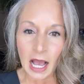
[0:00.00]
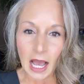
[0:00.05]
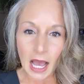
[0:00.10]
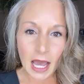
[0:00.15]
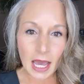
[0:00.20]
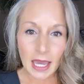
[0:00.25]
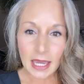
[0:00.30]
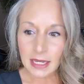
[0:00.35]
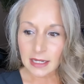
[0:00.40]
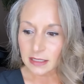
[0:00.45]

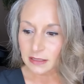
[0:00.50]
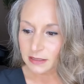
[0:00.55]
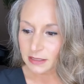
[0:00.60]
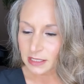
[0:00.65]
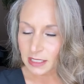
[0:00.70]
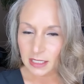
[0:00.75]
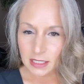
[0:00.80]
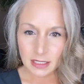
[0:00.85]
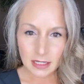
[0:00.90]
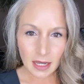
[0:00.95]
I
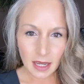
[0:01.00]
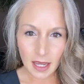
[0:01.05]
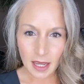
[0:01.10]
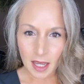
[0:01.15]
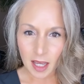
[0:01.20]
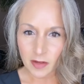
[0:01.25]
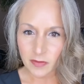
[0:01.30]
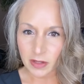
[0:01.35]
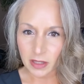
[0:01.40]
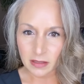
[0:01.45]
did
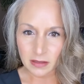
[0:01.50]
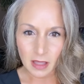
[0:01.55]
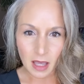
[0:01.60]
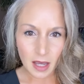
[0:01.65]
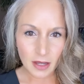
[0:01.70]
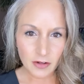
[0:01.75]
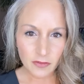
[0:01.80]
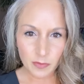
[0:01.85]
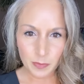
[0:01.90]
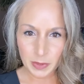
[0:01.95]
have a
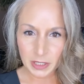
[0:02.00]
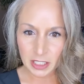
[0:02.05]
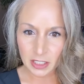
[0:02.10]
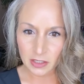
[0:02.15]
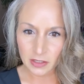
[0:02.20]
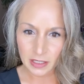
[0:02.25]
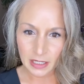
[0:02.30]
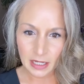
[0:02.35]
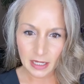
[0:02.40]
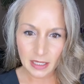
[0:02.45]
lot of
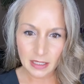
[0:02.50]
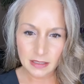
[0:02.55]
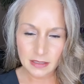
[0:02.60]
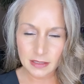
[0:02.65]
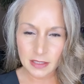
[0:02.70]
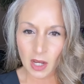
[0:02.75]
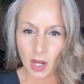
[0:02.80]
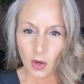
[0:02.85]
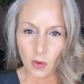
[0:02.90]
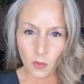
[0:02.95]

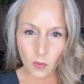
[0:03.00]
periods